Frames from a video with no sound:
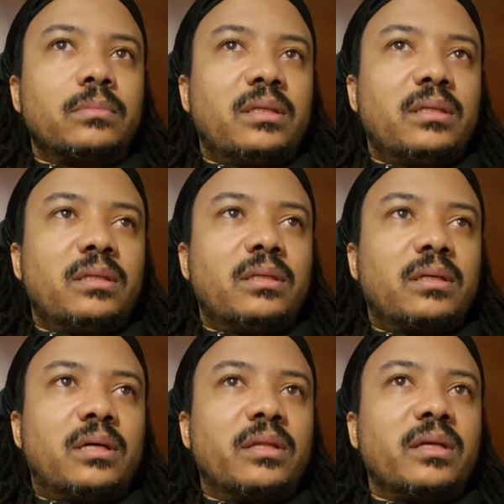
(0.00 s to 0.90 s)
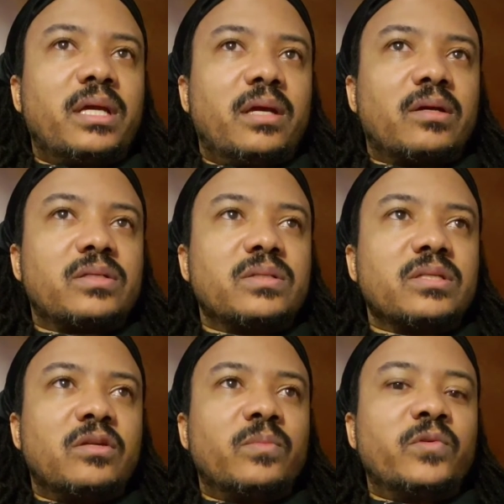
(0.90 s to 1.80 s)
the other
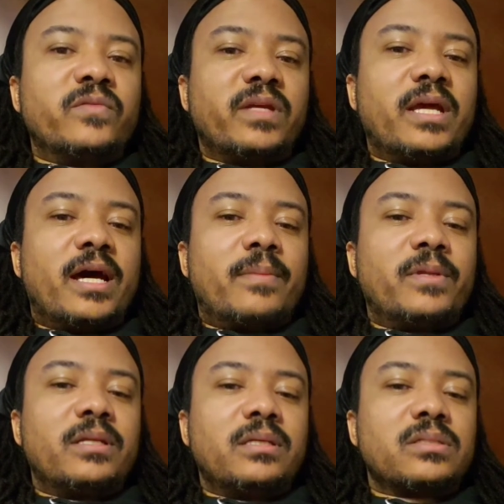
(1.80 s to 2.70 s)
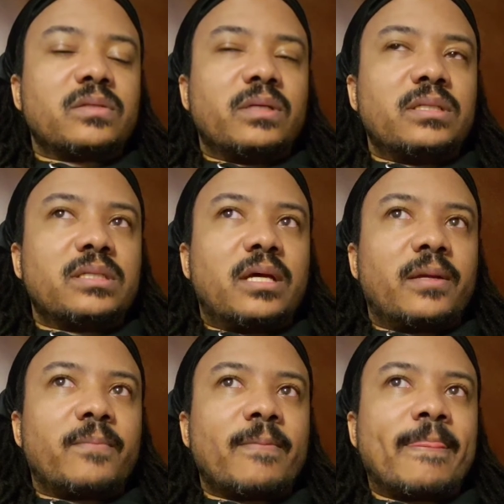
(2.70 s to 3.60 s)
characters in the movie got plenty of screen
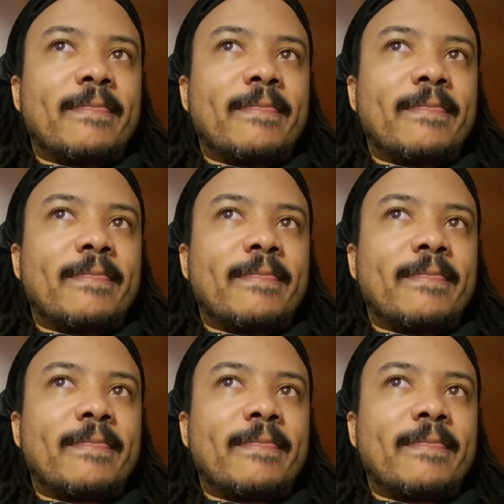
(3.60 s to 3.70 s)
time.